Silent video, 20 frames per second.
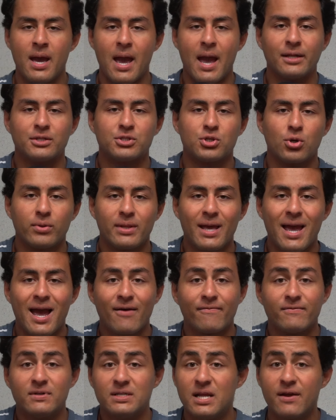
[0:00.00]
And so they
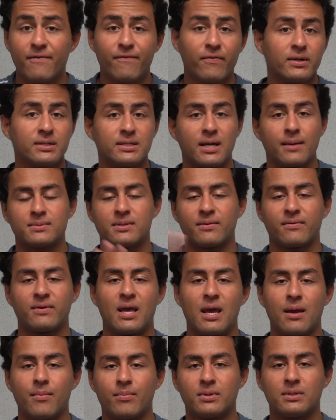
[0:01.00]
have different types of
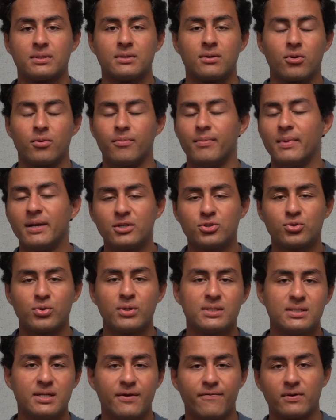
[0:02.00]
campus or
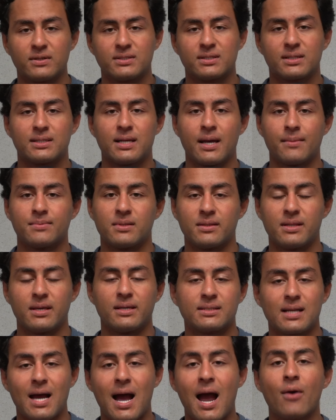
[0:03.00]
ministries, different types of
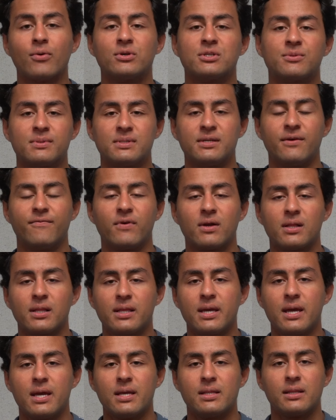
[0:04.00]
things. I was
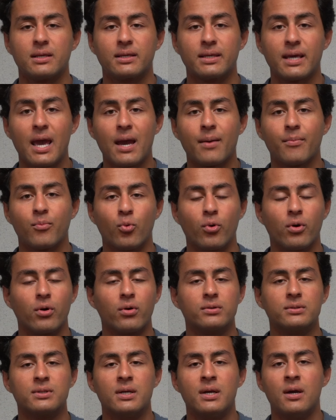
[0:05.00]
specifically in the camp
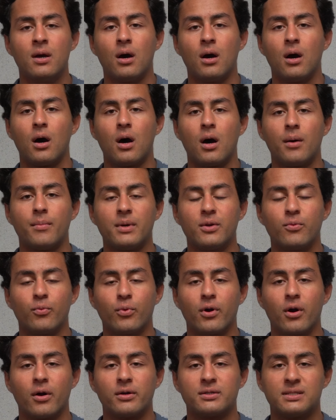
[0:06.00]
world um, in
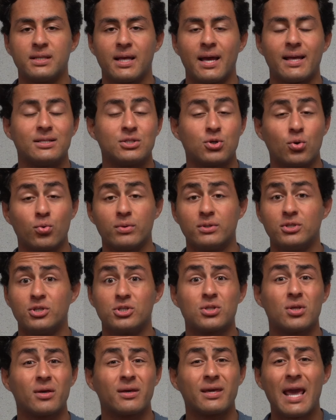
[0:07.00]
regards to that. And so
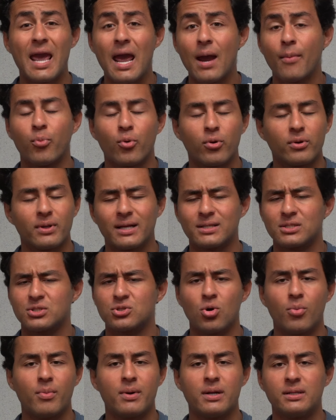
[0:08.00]
just the camp world has
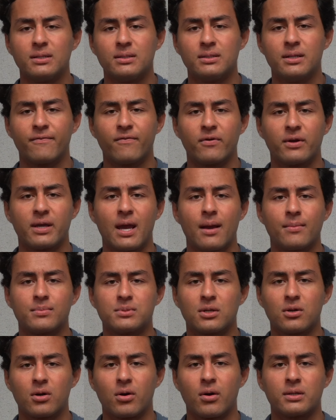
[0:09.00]
so many different
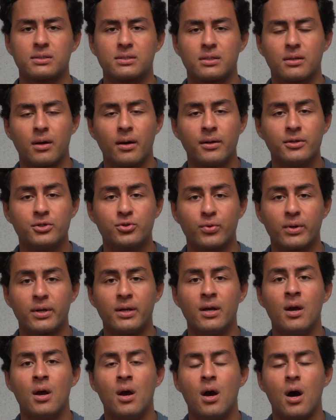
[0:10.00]
camps across the
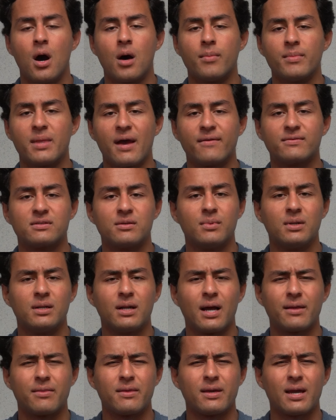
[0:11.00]
country. Um, they have some in,
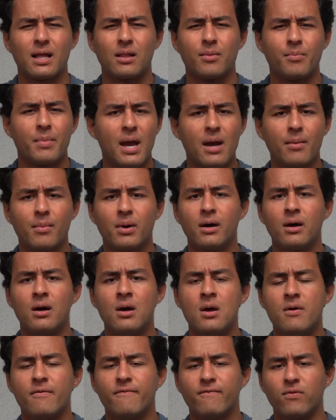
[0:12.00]
I think, Alabama,
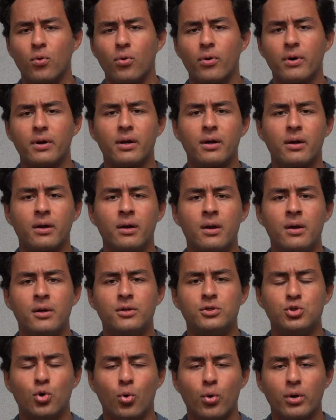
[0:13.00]
Florida,
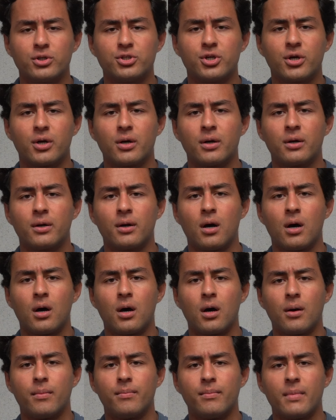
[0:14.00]
Georgia,
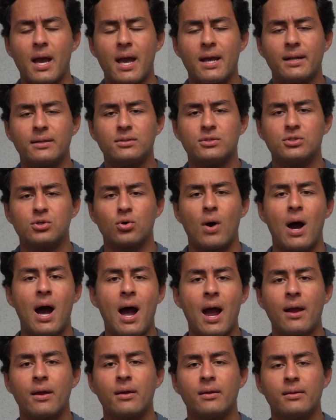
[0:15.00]
um, and so
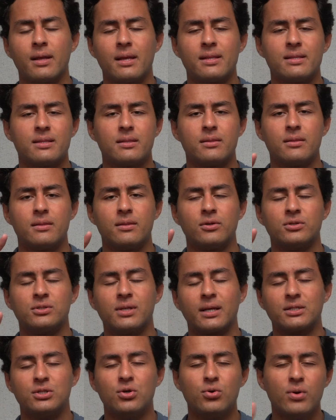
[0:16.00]
I and there's
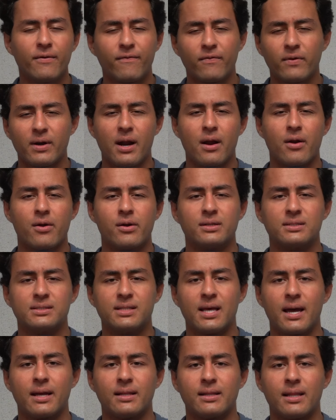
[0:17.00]
like two different areas
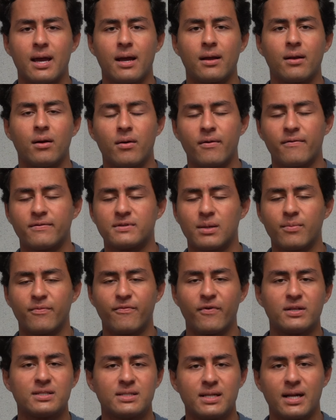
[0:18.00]
that that uh, some
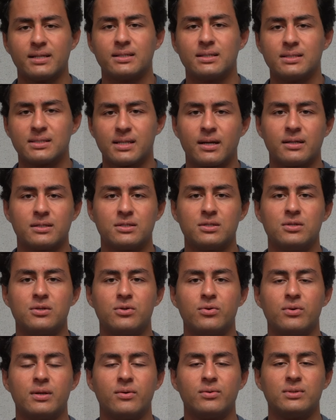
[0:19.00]
friends and I decided to
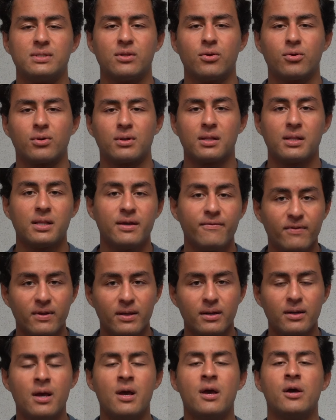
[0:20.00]
do. It was either
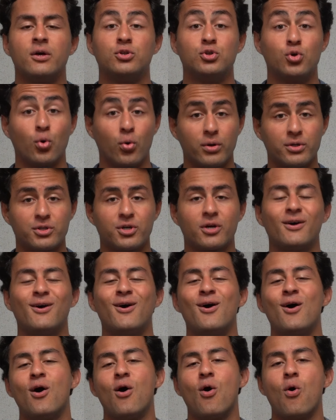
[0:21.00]
Cleveland, Georgia,
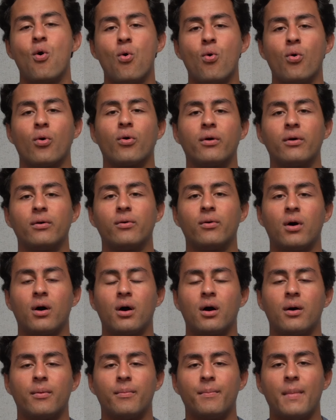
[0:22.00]
or
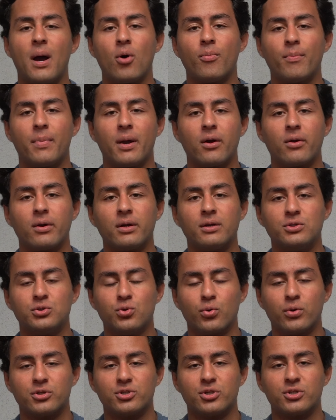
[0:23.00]
uh, Mount Berry,
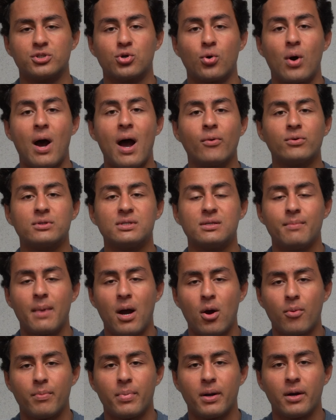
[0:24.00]
Georgia. So I was in
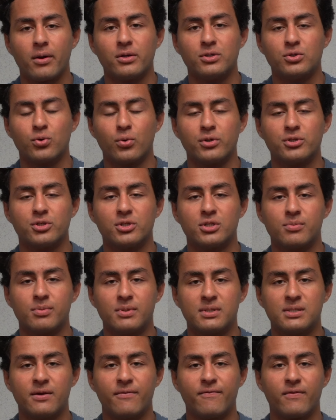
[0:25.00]
Mount Berry, Georgia
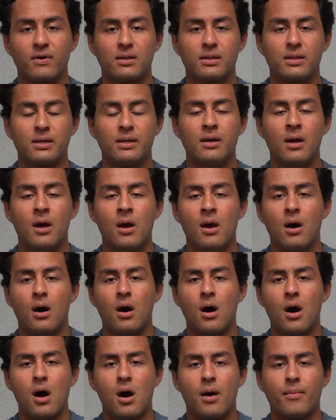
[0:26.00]
specifically,
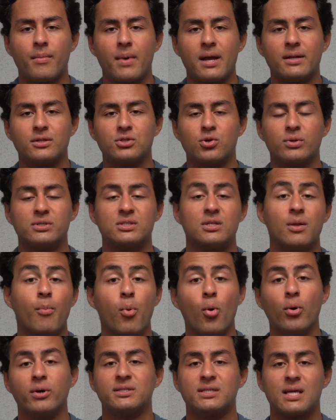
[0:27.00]
um, and so it's the
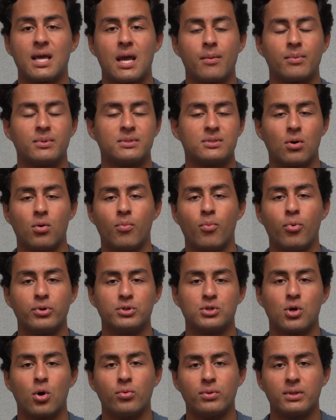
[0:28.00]
boys camp. It's a
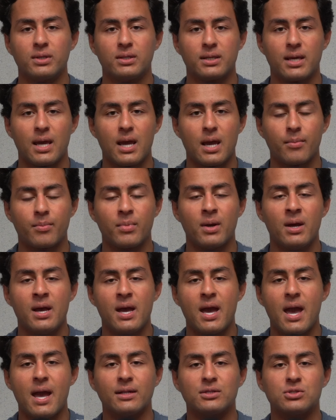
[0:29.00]
boys only camp,
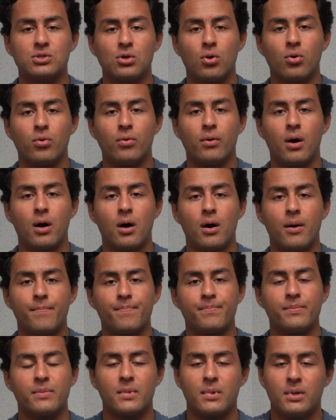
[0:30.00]
and so
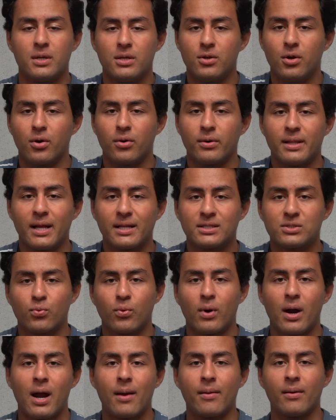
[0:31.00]
um, you know that's
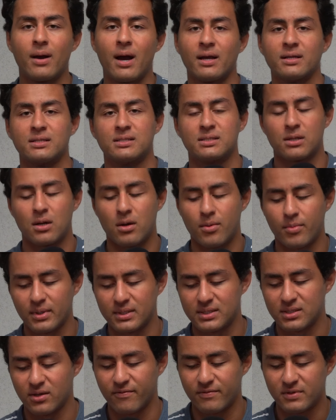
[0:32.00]
where I, I saw
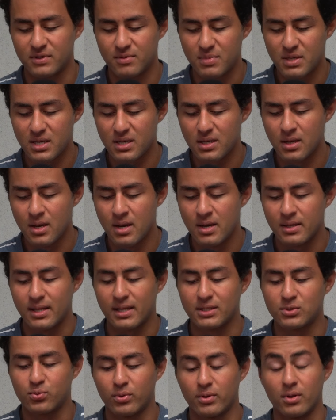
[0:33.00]
myself to be.
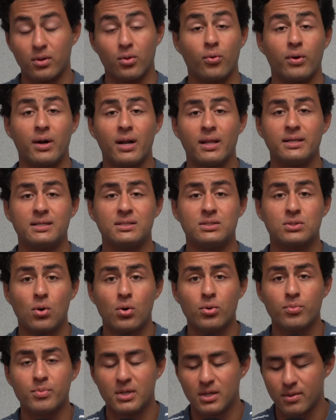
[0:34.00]
That's where the Lord at least
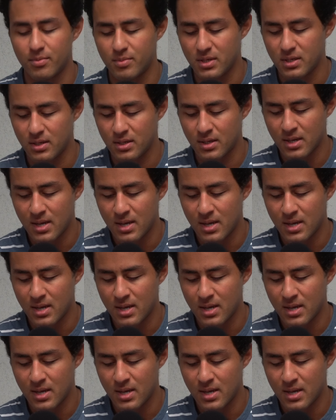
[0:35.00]
told me to be.